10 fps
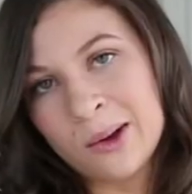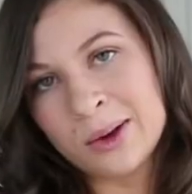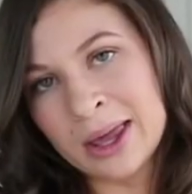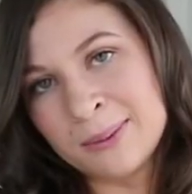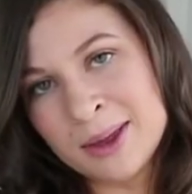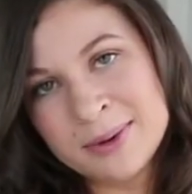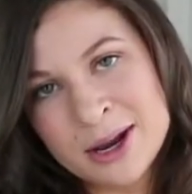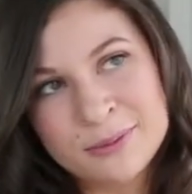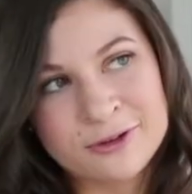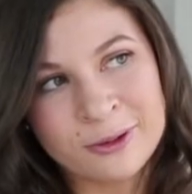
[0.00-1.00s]
Okay, maybe
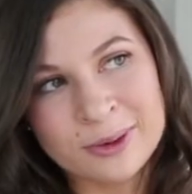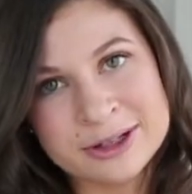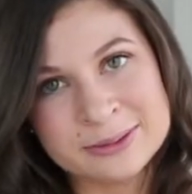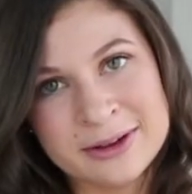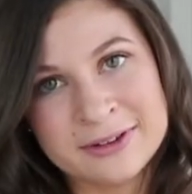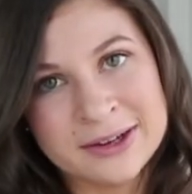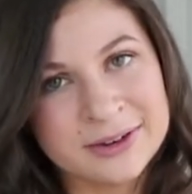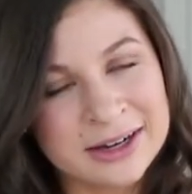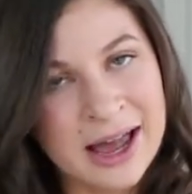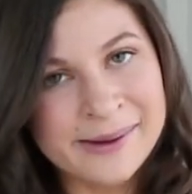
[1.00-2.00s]
number 4 is my
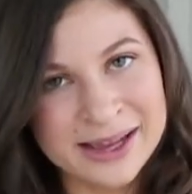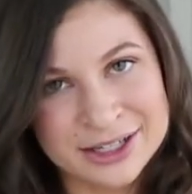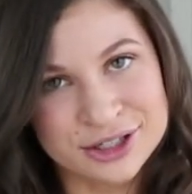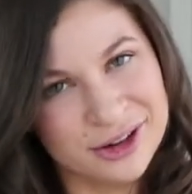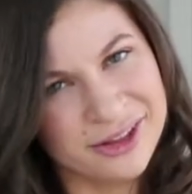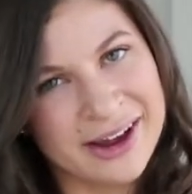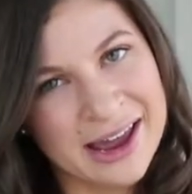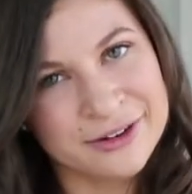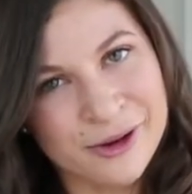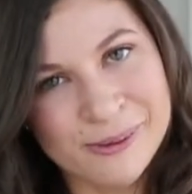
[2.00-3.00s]
favorite. I'm not sure. They're
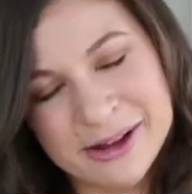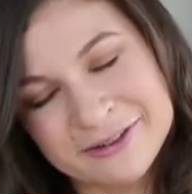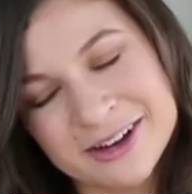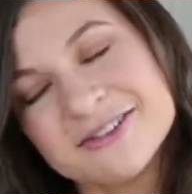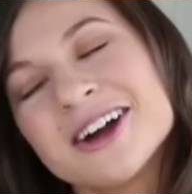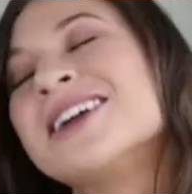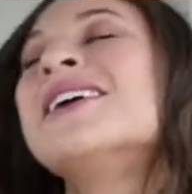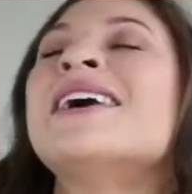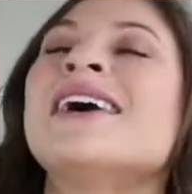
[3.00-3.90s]
kind of all my favorite.